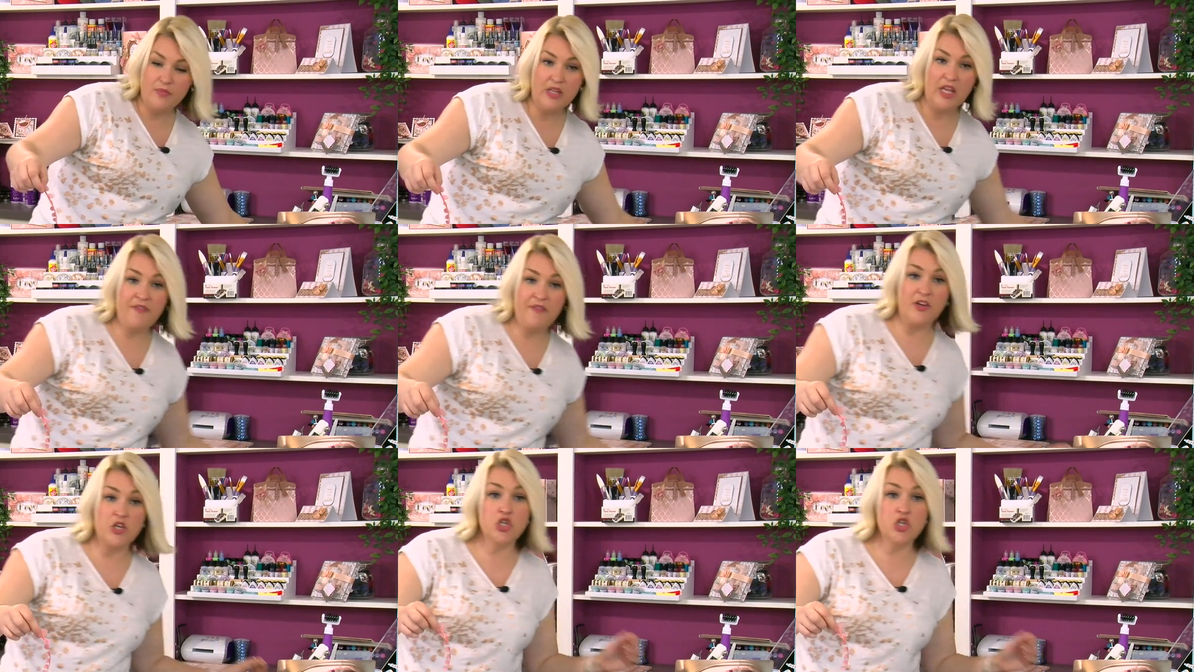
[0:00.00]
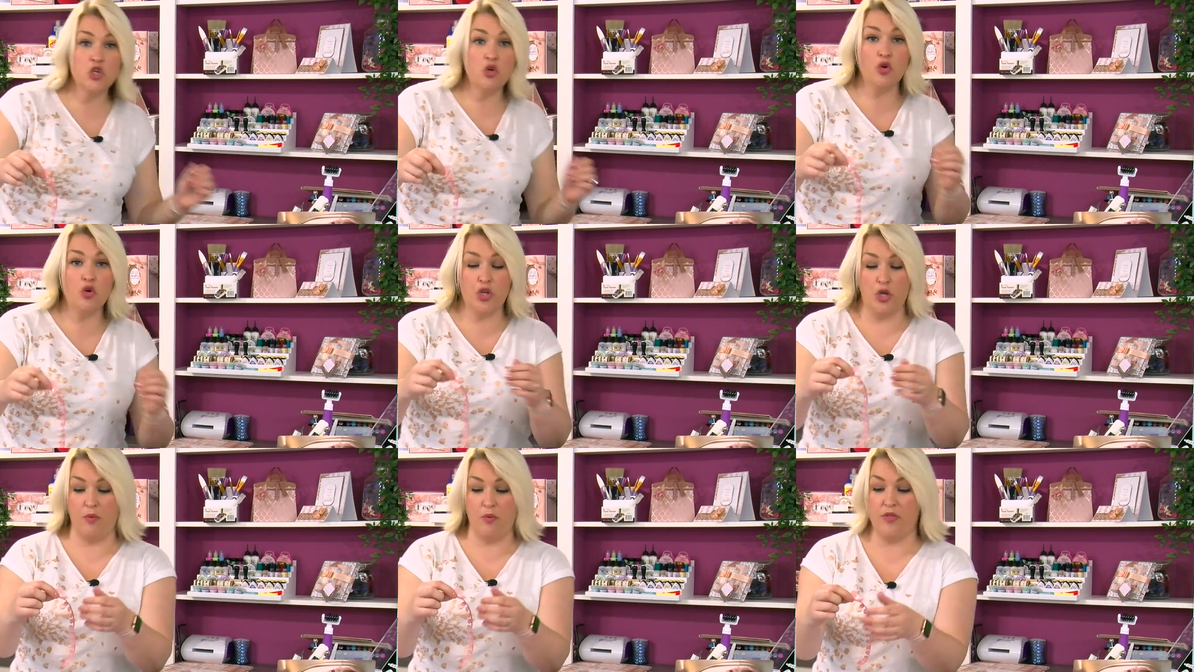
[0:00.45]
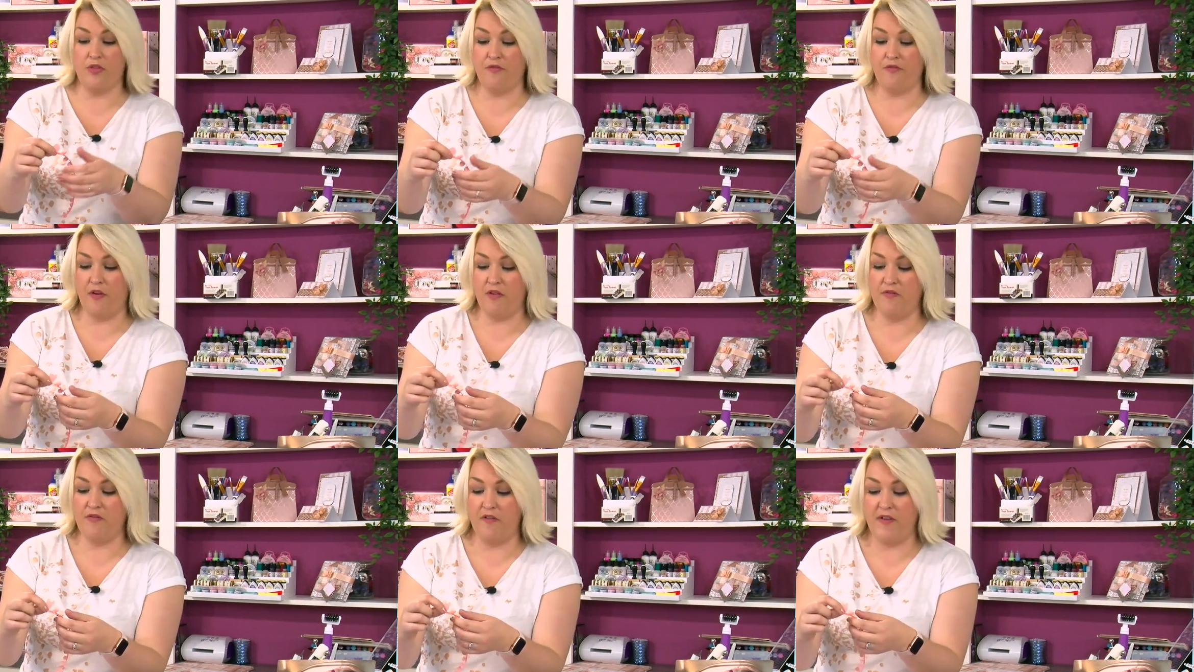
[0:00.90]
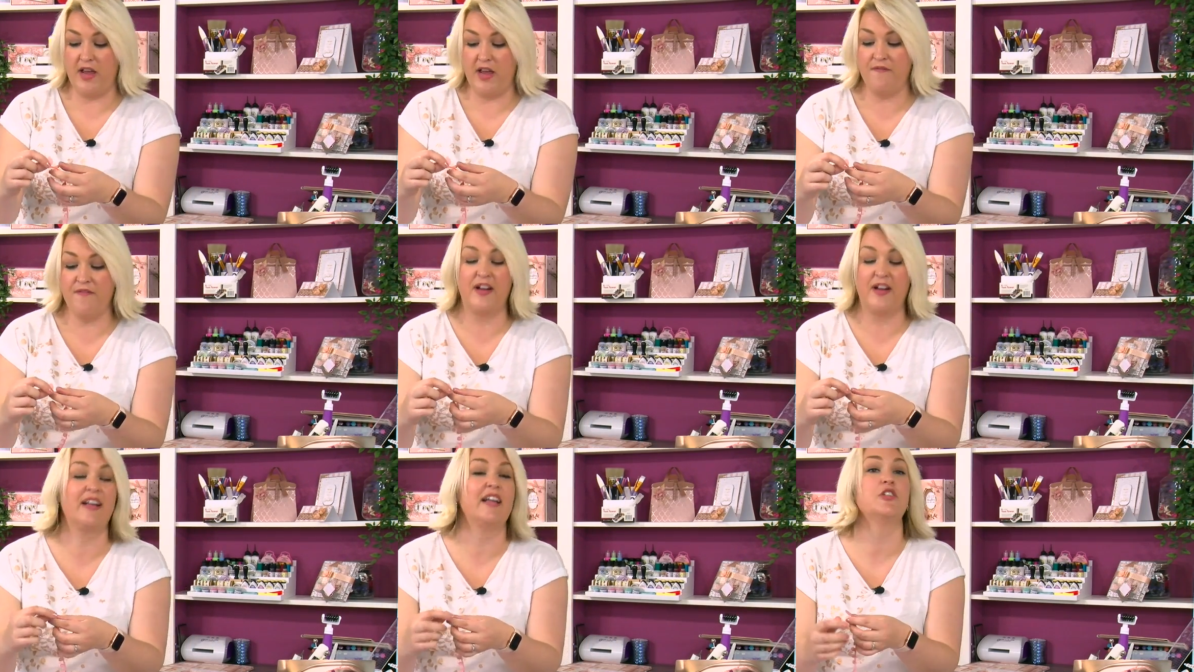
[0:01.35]
If I show you at the very, very, in
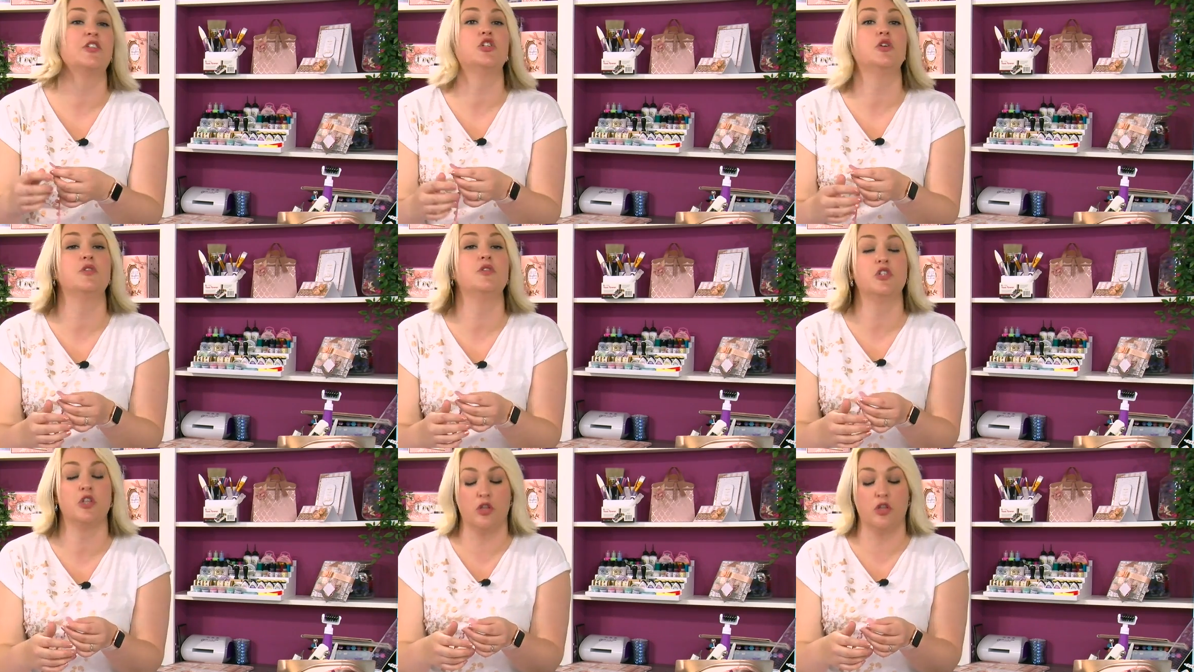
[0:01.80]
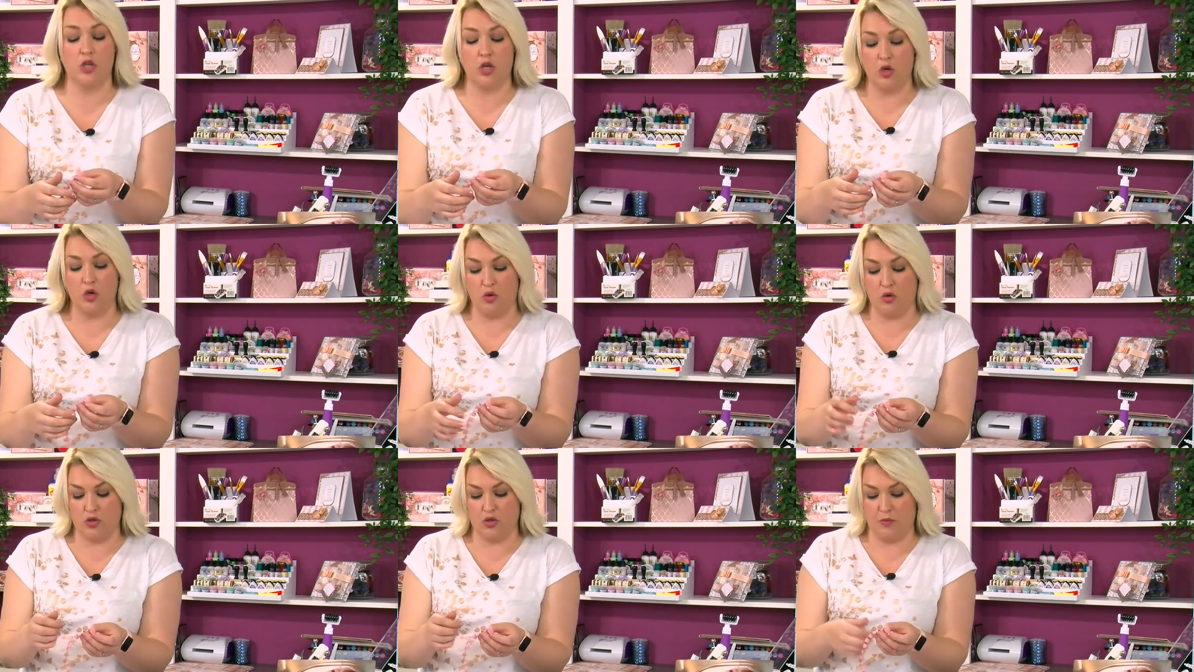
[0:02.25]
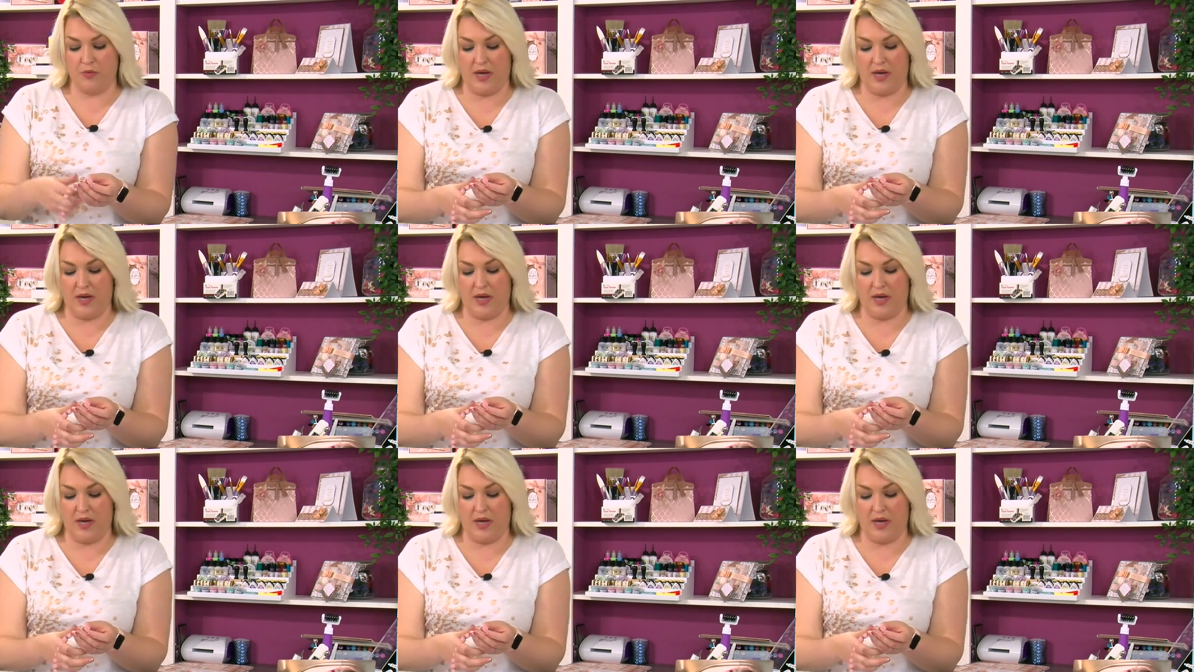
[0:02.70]
fact, let's do this on the close-up